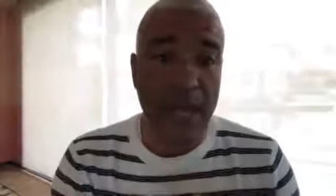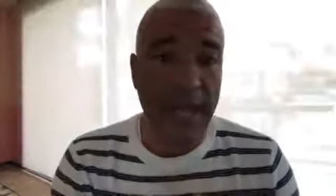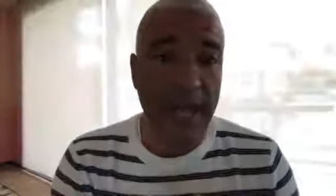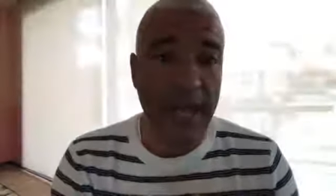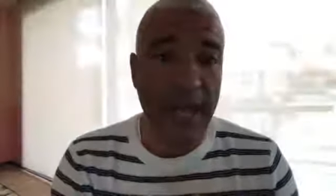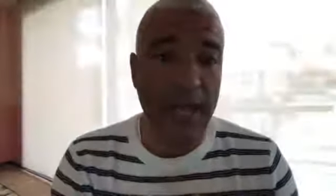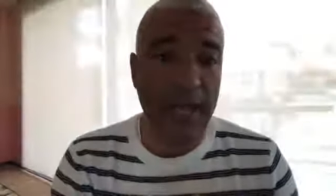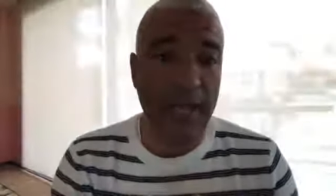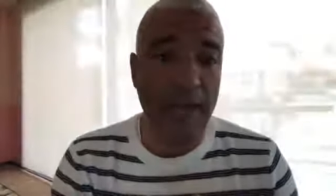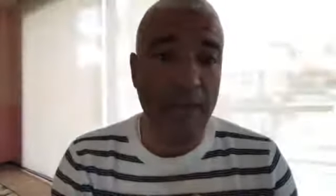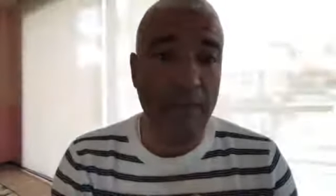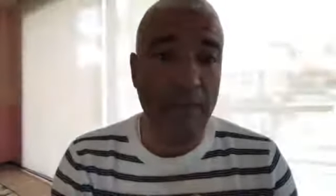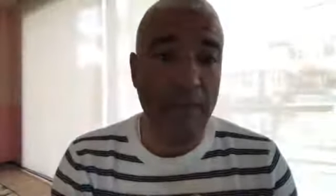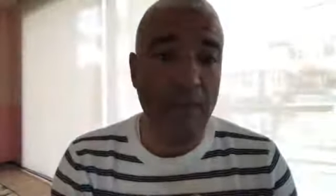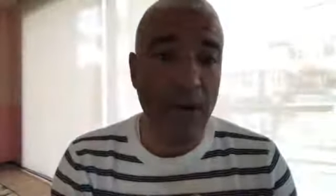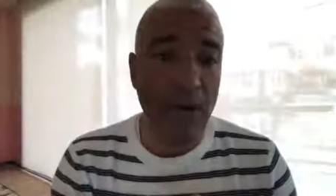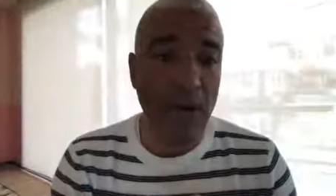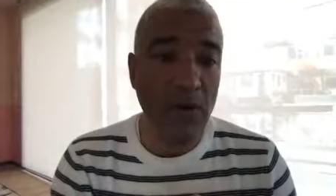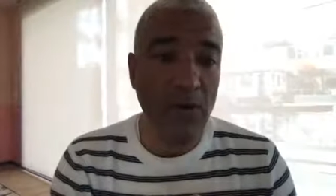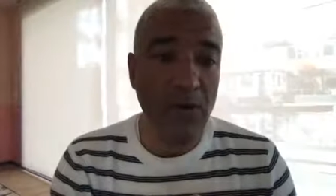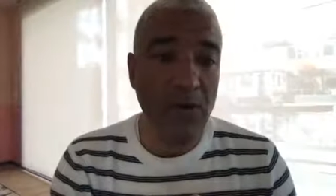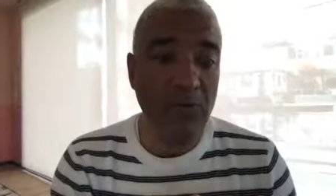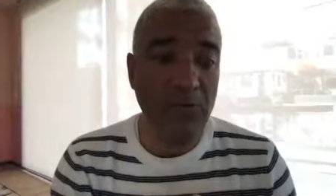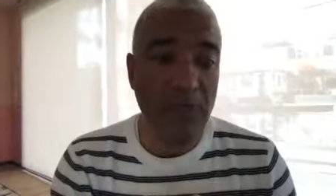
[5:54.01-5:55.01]
and
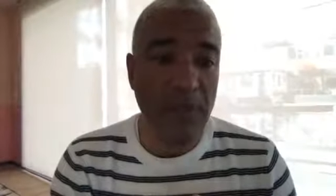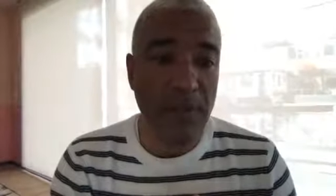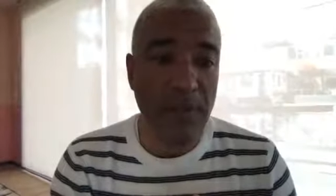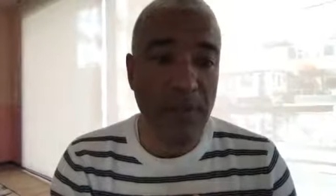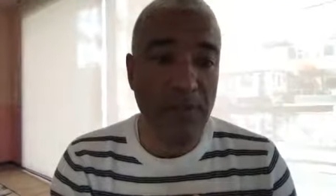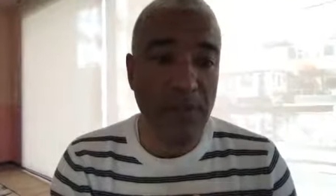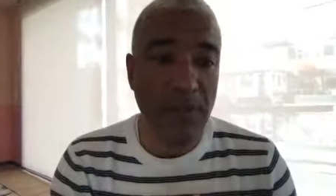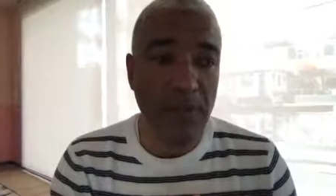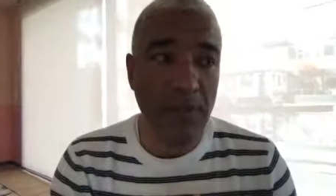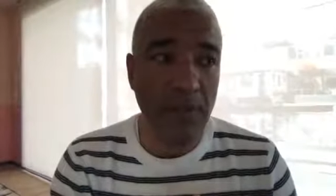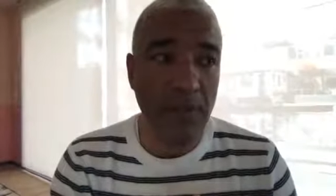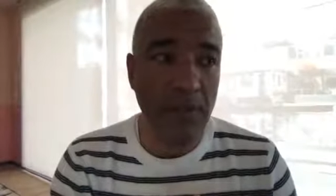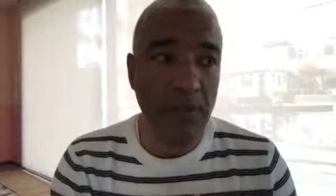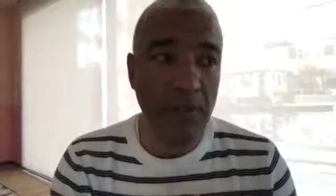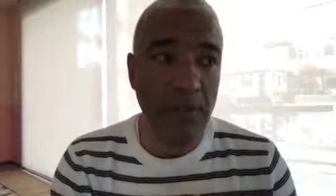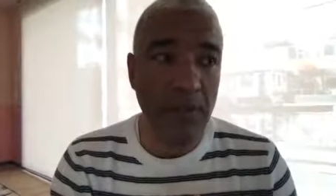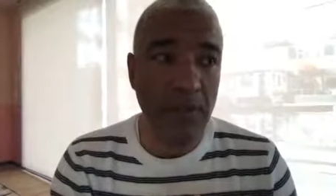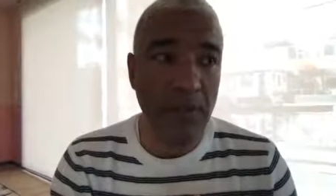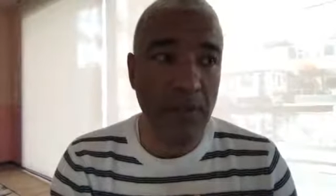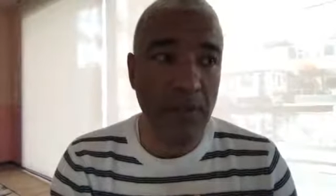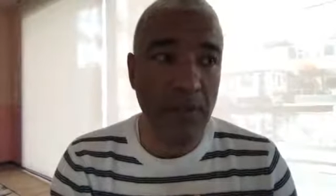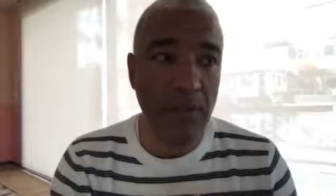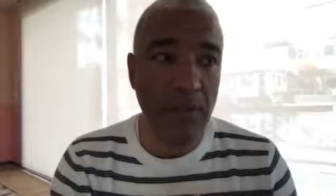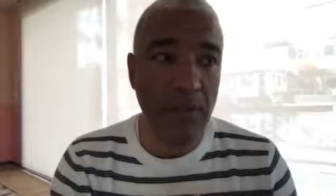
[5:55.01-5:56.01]
most
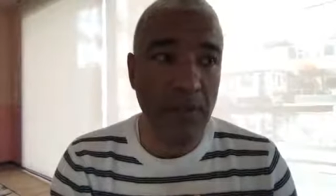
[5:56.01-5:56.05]
people